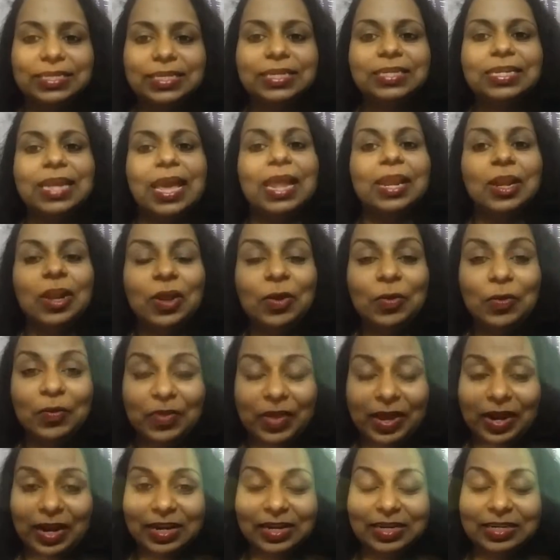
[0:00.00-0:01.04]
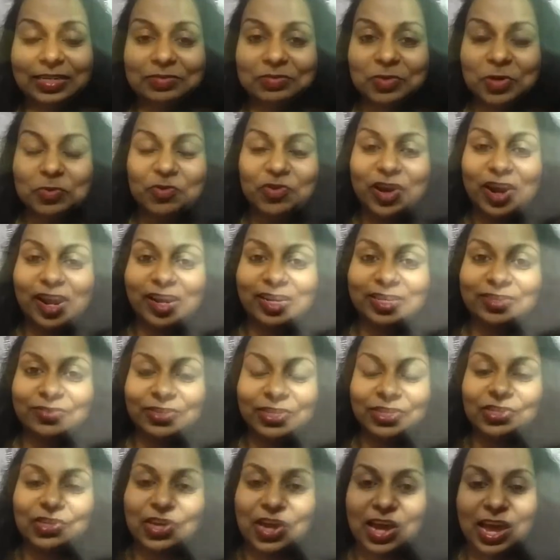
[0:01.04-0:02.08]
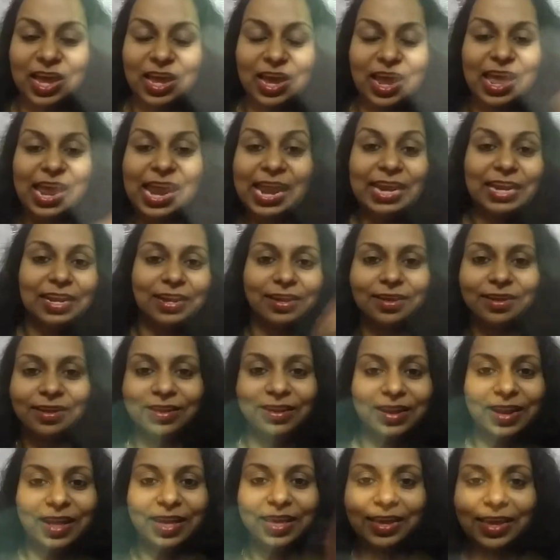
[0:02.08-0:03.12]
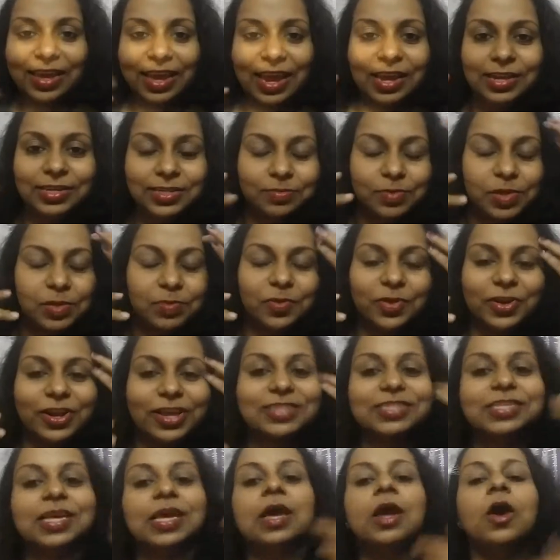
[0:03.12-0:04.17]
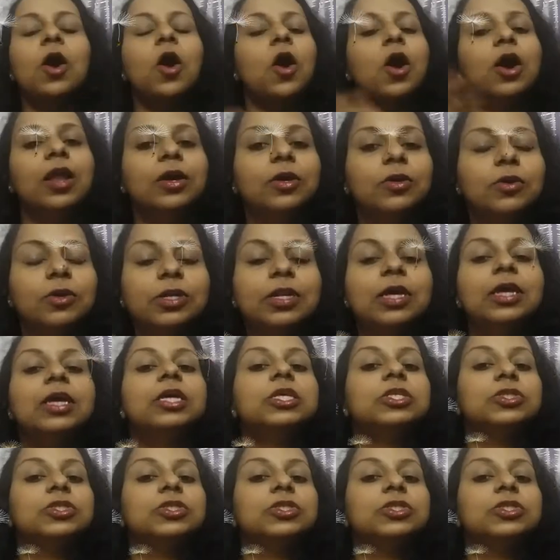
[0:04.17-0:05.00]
it, and now there are a little bit of products which are eatable products, all are good.